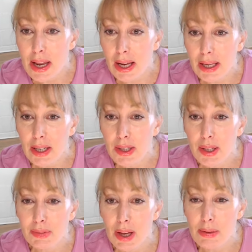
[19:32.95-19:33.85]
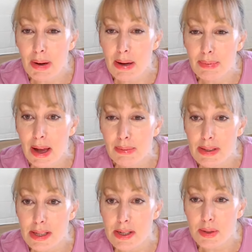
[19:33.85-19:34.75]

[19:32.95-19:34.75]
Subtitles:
I get a lot of lower back pain, but since